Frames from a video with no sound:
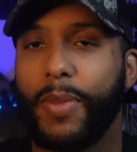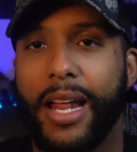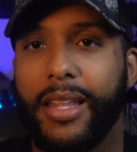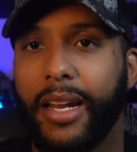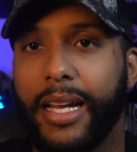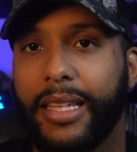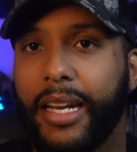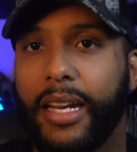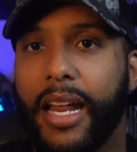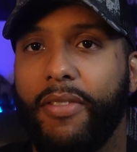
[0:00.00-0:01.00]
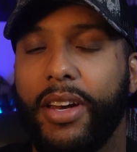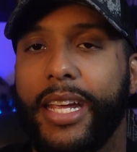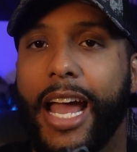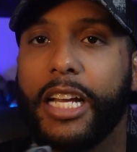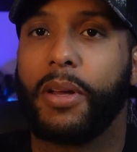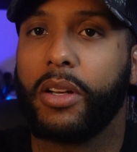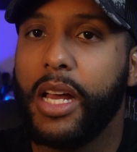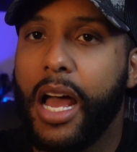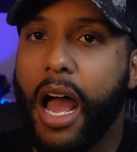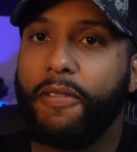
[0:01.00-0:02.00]
I didn't like that it didn't have any gas pedals.
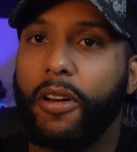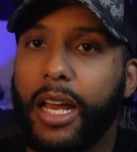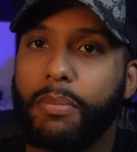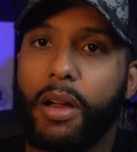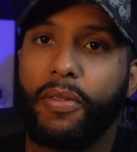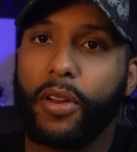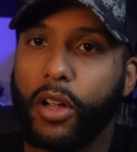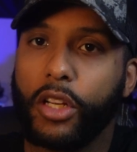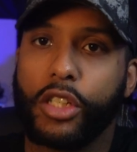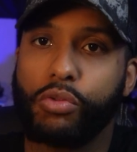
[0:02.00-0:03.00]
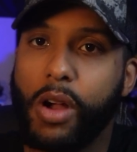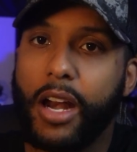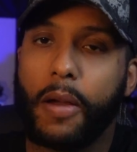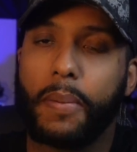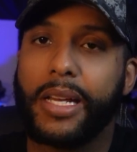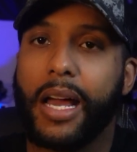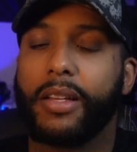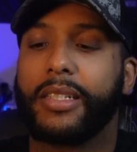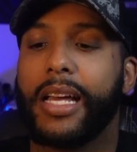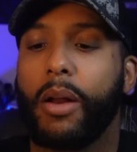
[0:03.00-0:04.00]
I felt like my finger could just ride up and down
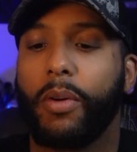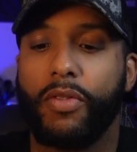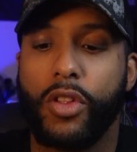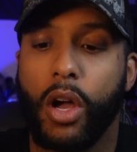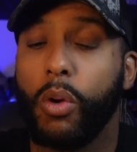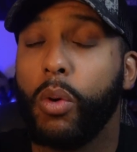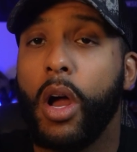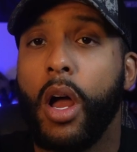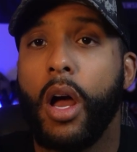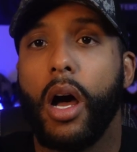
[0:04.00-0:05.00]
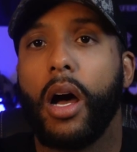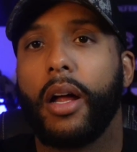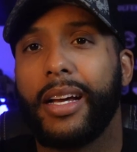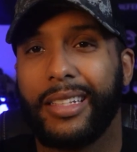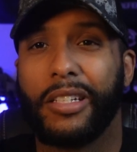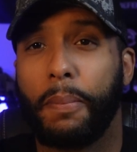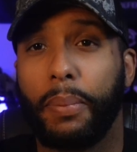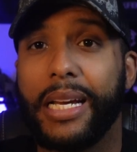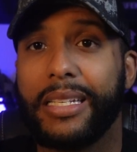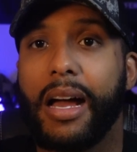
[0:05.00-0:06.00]
the side with nothing to
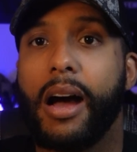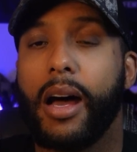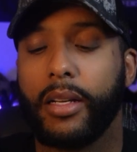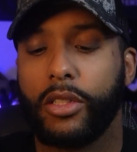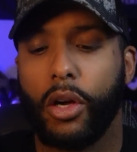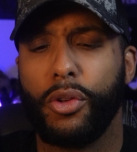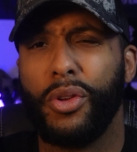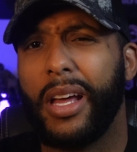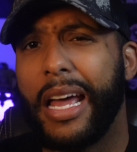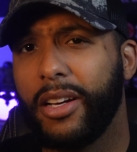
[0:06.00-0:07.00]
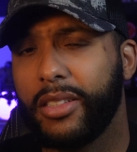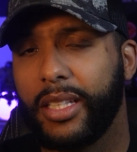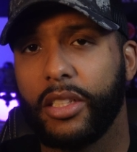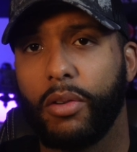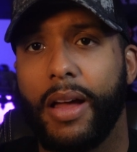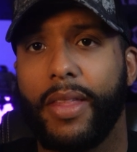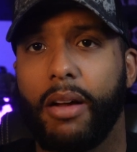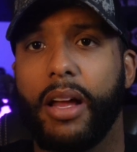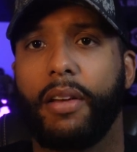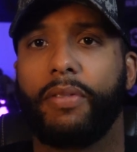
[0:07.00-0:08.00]
place it on. So, and there's things around
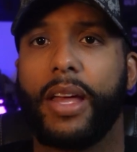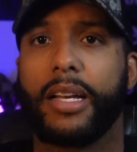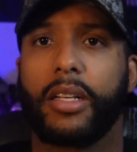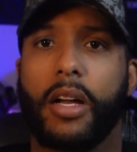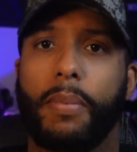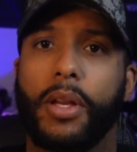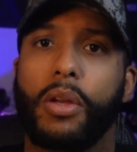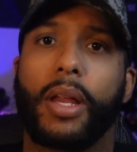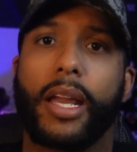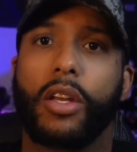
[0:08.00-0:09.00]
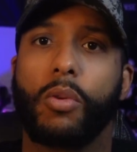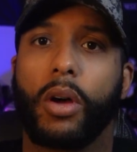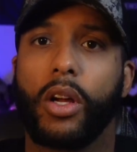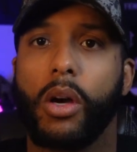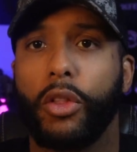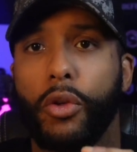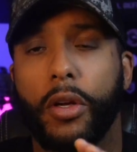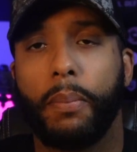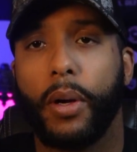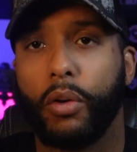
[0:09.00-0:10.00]
that, right? If that's the company you like and you want to go with, you
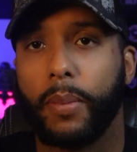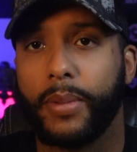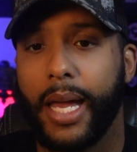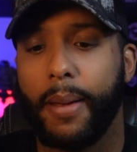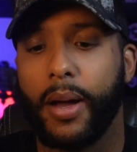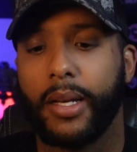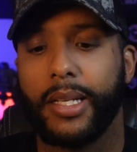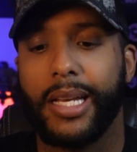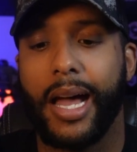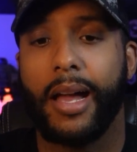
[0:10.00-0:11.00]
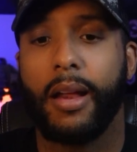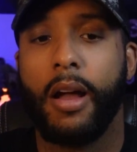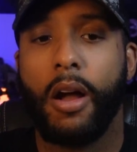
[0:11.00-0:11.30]
can put grip tape on the side,